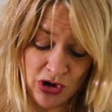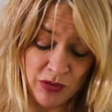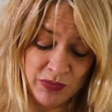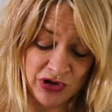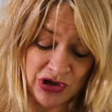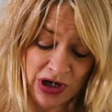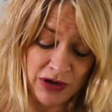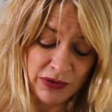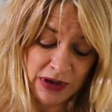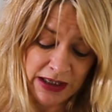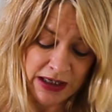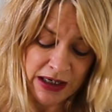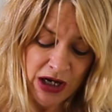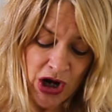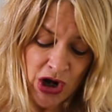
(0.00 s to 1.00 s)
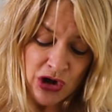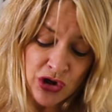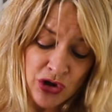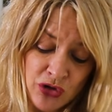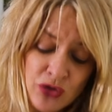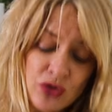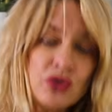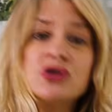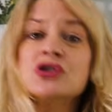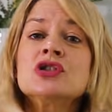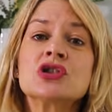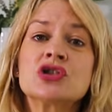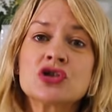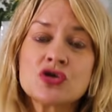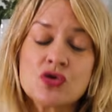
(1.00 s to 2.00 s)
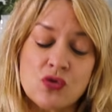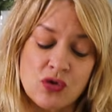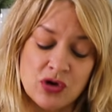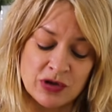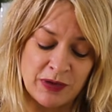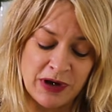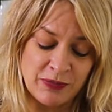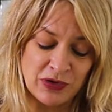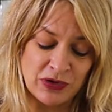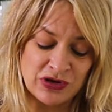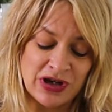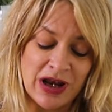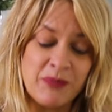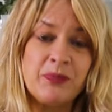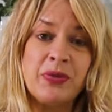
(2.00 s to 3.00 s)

herbs generally, use the stalks. People who say